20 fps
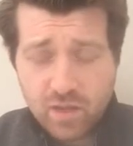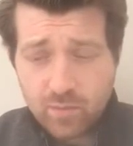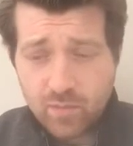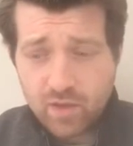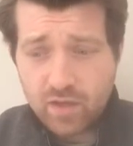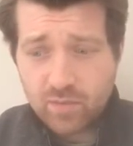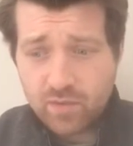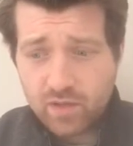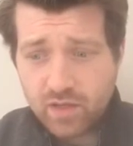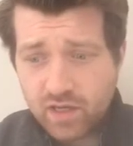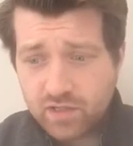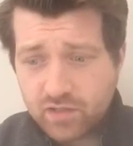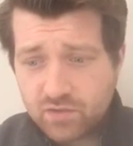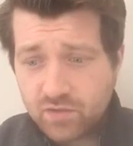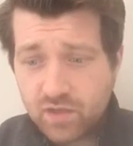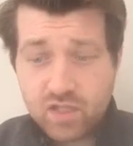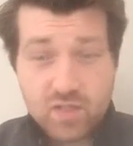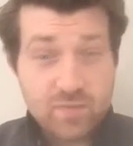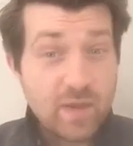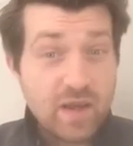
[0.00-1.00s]
maybe I do
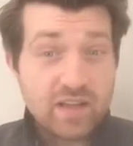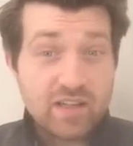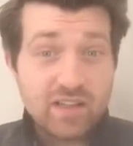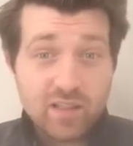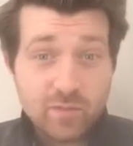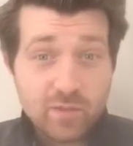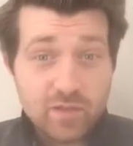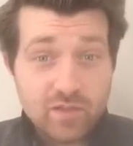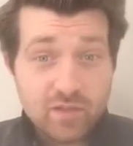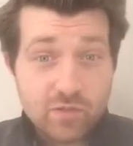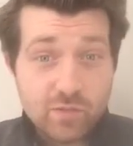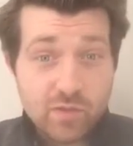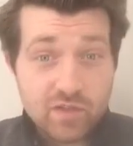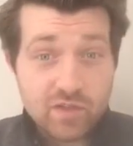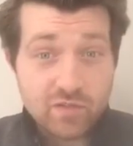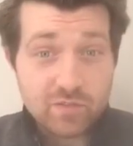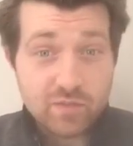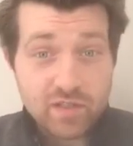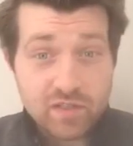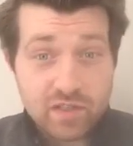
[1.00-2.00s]
expect a little bit too much
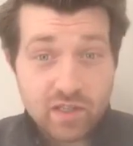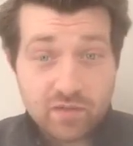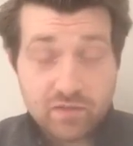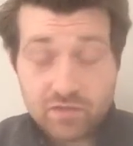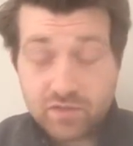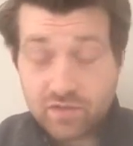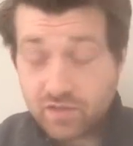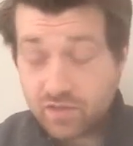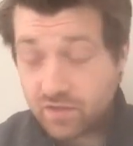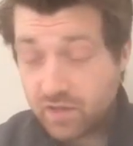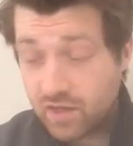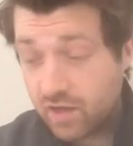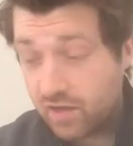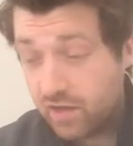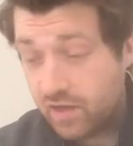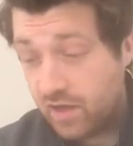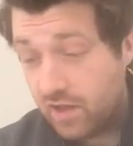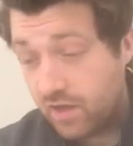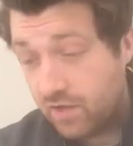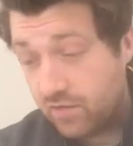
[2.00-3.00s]
of myself
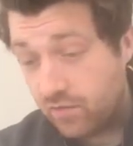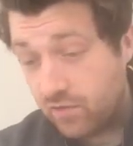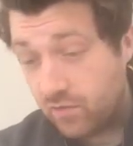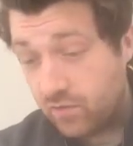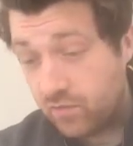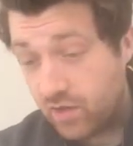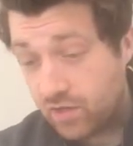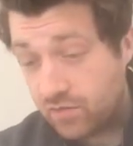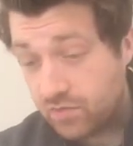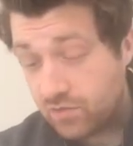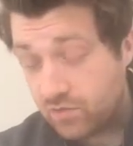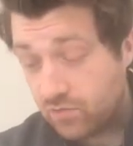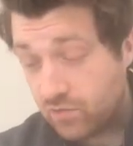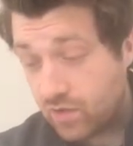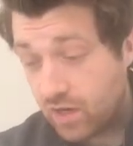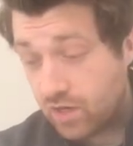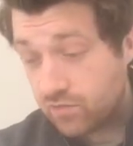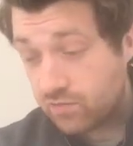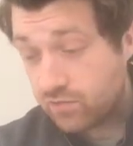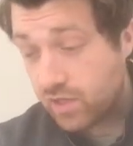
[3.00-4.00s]
from round to
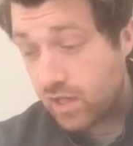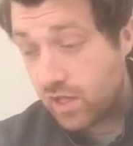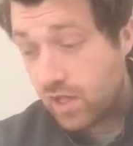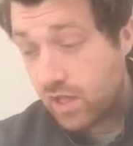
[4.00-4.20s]
round.